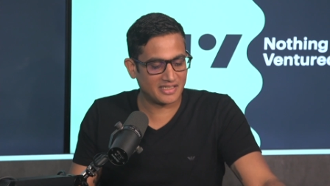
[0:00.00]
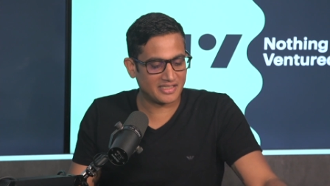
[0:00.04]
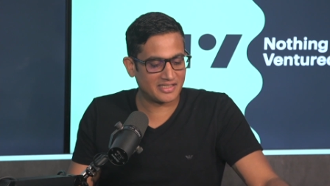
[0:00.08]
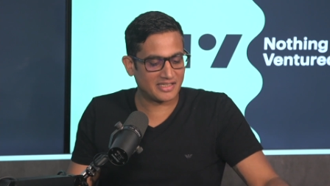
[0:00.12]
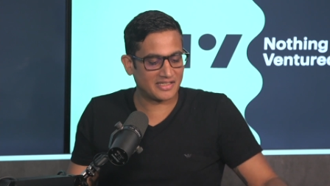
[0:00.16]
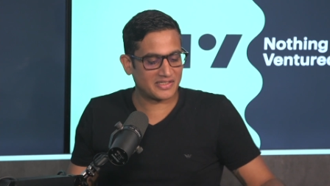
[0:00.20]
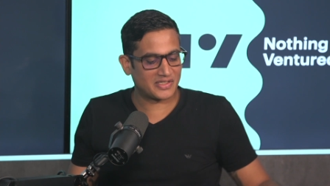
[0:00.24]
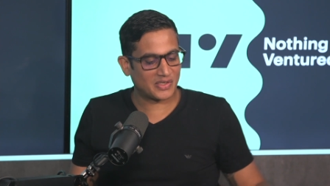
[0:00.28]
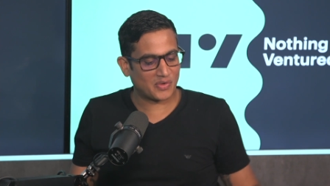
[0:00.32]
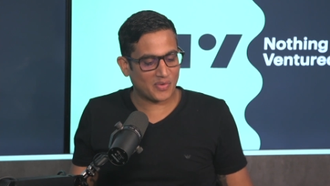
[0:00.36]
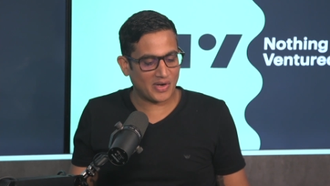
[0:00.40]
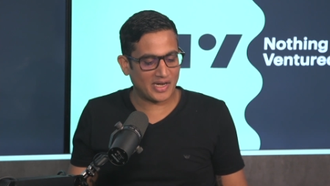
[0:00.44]

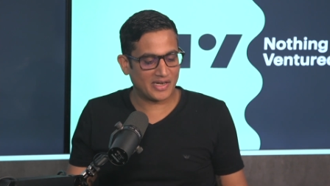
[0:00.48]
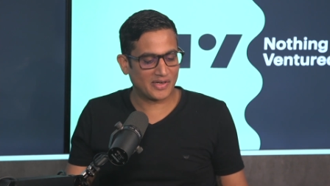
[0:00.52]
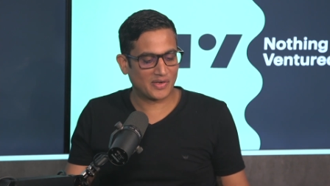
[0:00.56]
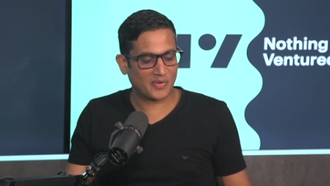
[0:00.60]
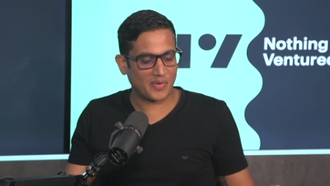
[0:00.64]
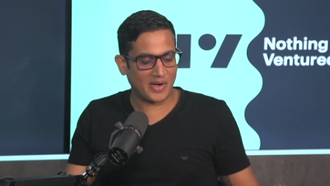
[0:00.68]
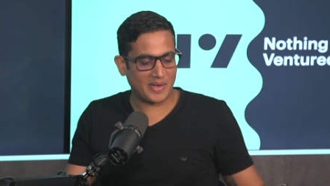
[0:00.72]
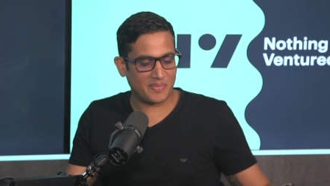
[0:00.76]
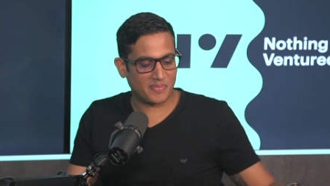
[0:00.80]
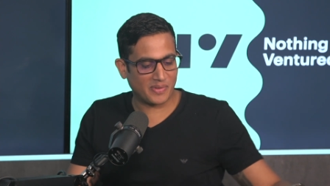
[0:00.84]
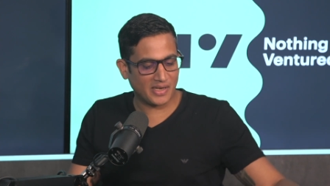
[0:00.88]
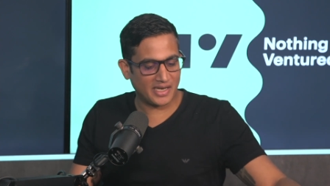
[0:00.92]
It's a great
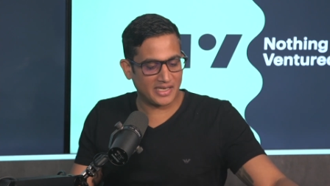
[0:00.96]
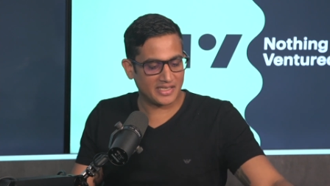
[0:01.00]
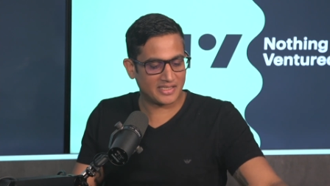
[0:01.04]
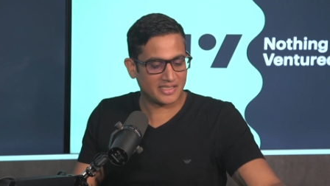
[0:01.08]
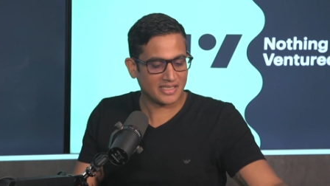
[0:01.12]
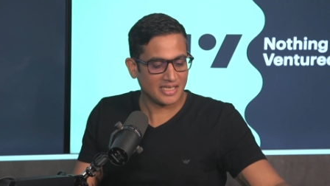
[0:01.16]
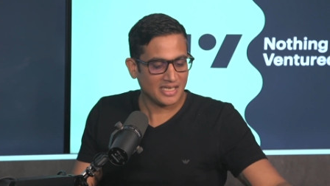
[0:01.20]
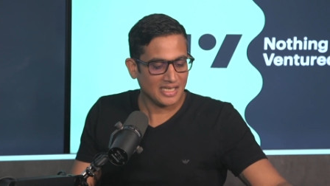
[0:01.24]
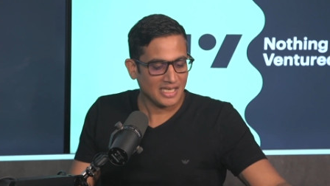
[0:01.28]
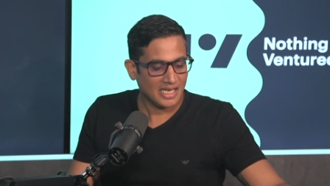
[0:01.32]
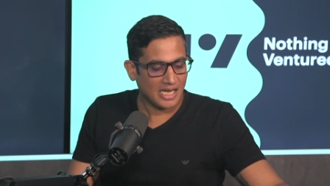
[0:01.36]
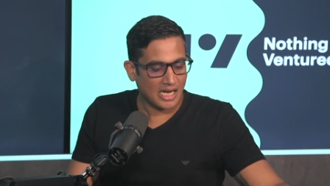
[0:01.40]
great place.
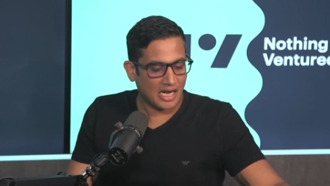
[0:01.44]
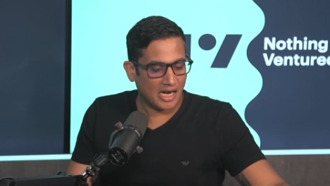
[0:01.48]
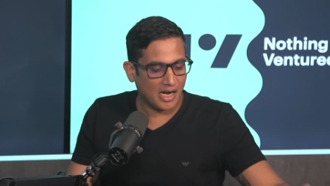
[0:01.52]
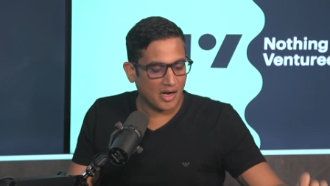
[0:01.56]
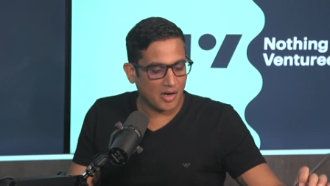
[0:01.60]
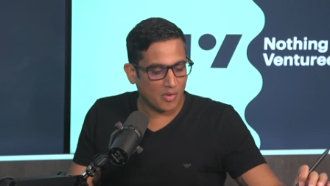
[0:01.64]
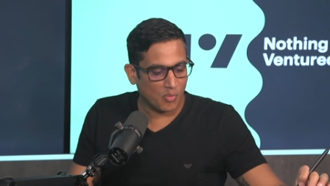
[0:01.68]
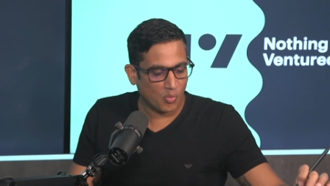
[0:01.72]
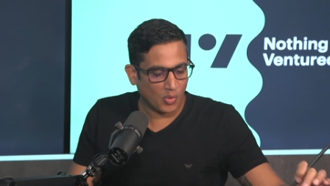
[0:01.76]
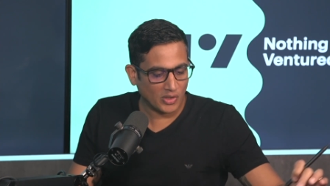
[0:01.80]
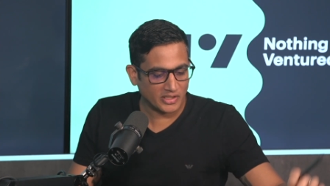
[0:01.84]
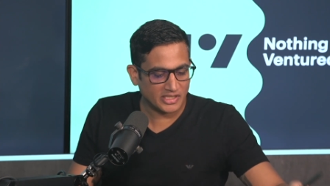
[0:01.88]
Uh,
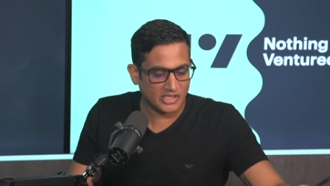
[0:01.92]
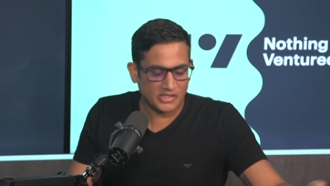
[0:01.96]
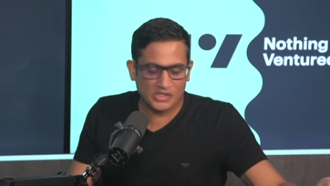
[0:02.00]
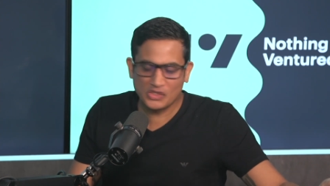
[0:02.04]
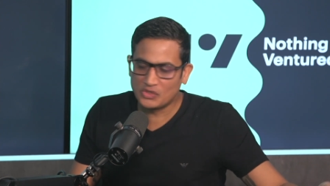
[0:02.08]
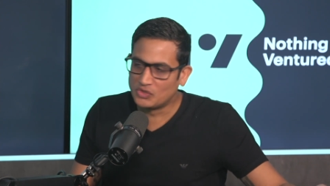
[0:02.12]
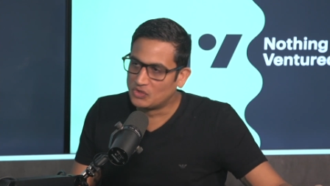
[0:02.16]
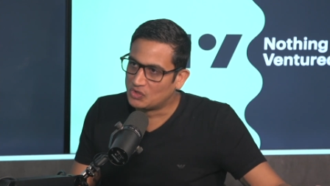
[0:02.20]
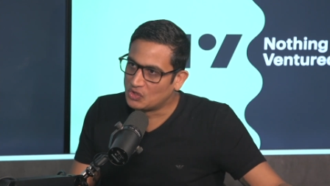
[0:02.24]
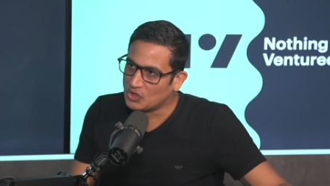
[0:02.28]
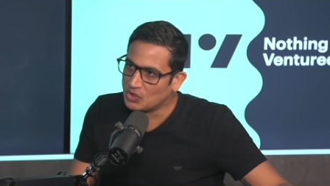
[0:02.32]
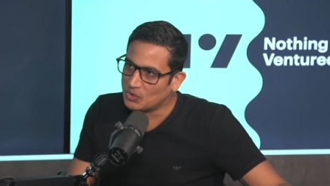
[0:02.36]
what did you
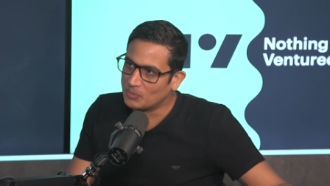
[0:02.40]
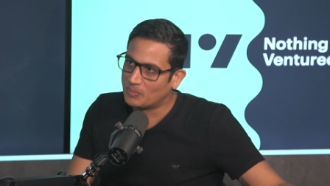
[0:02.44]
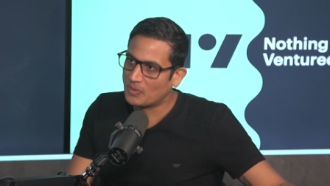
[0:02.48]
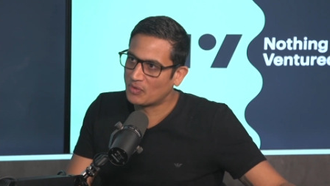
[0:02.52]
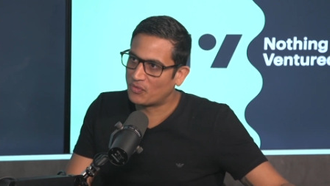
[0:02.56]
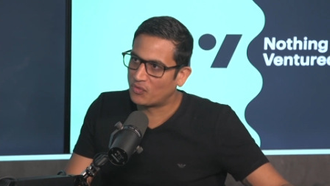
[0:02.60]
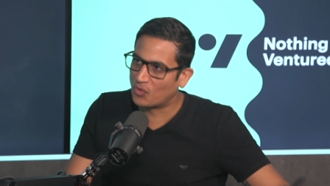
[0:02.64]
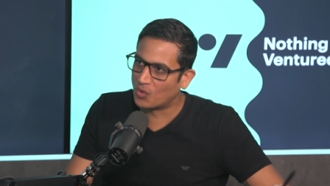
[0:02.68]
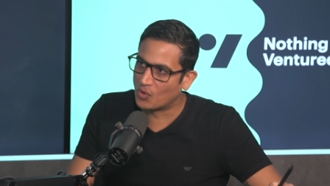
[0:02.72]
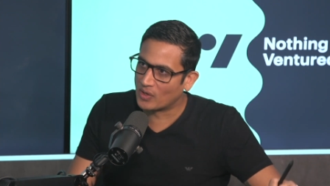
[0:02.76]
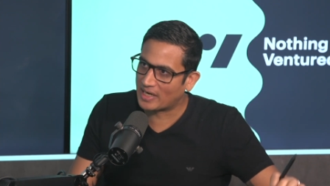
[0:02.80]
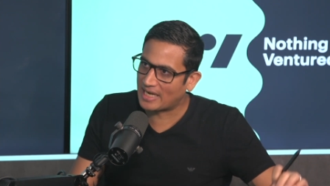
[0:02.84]
do
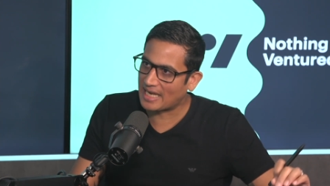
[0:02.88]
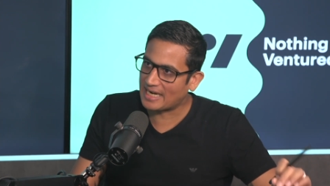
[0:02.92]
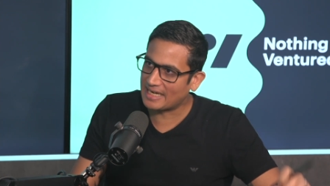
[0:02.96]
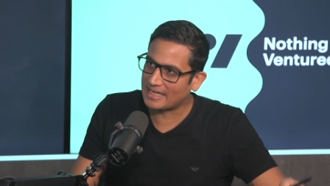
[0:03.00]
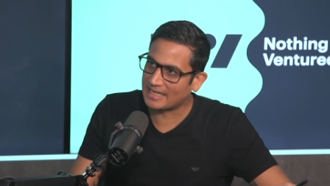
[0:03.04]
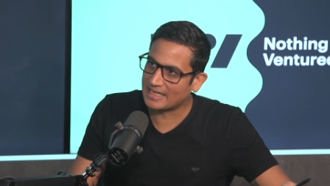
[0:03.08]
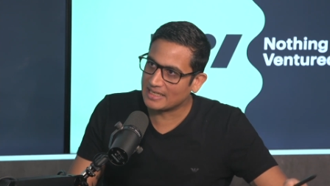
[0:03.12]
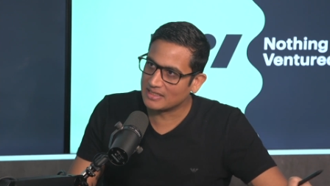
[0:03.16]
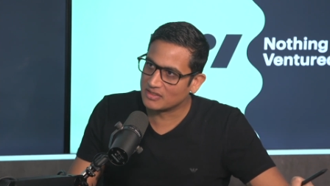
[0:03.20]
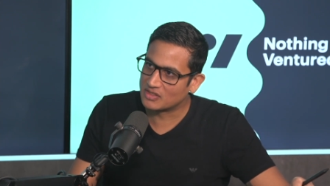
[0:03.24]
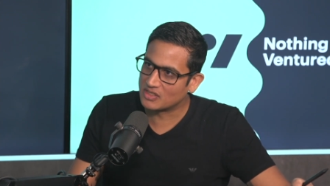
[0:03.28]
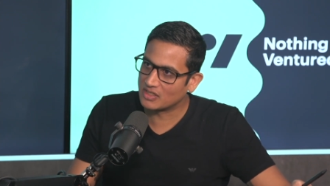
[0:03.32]
before getting
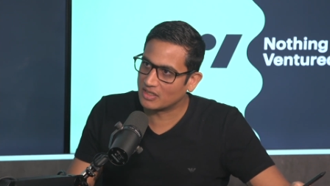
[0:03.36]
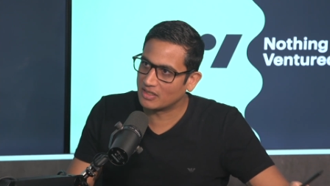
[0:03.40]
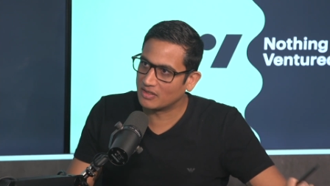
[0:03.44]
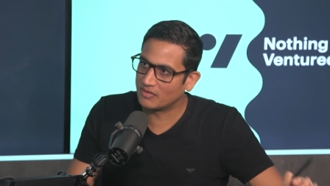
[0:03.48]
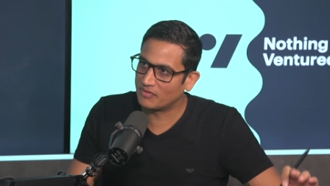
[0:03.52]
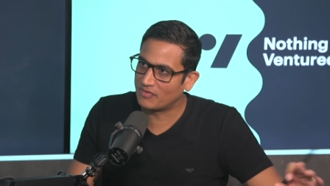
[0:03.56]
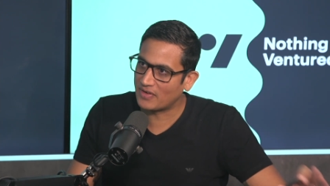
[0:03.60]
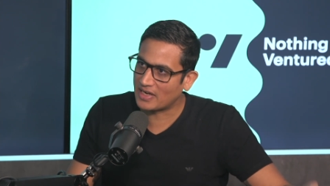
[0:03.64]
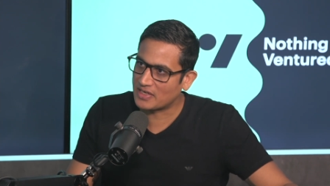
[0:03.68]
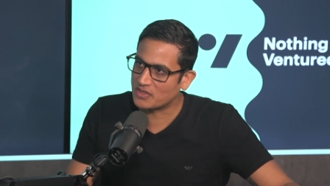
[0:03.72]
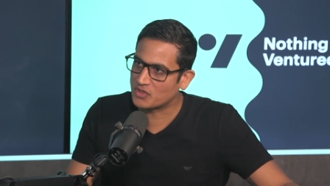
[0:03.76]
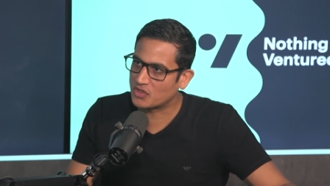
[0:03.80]
into
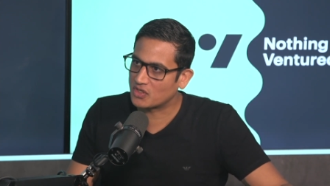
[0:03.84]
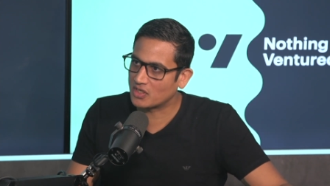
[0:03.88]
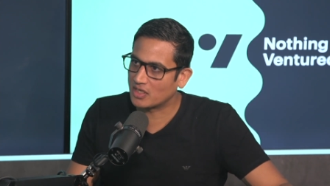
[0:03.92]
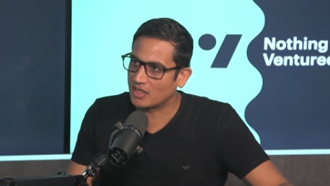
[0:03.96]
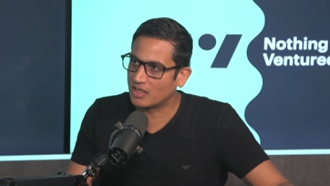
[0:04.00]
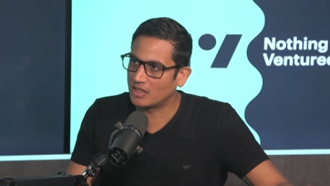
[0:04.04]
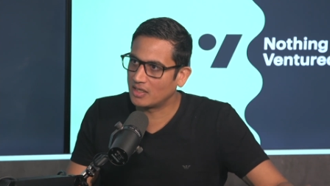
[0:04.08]
venture